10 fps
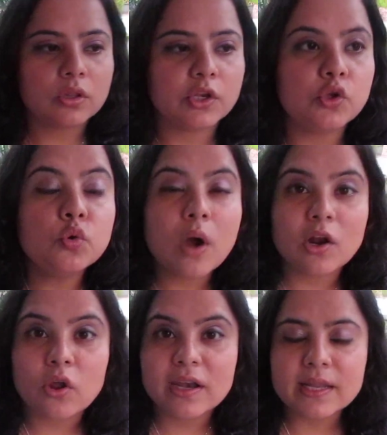that you are
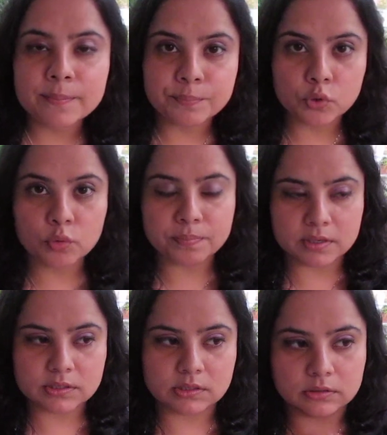not an impure
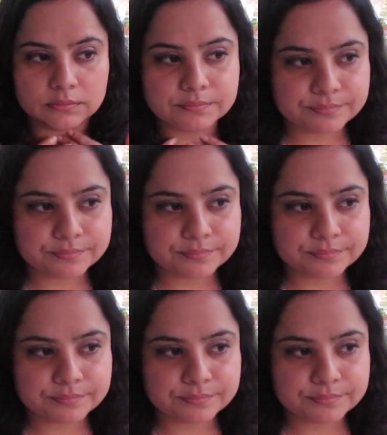person.